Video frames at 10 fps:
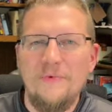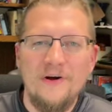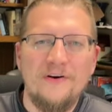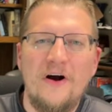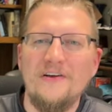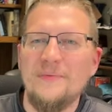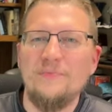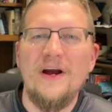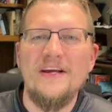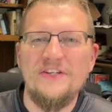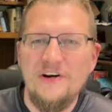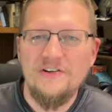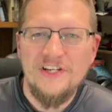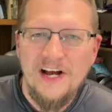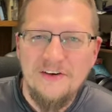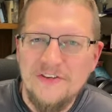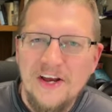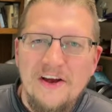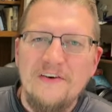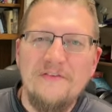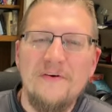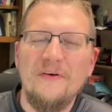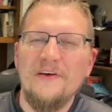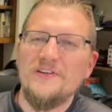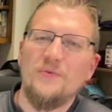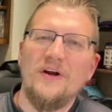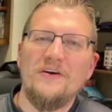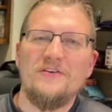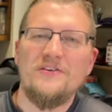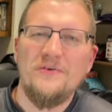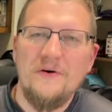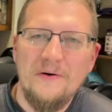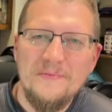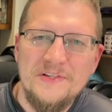we are called to brace ourselves for this winter storm.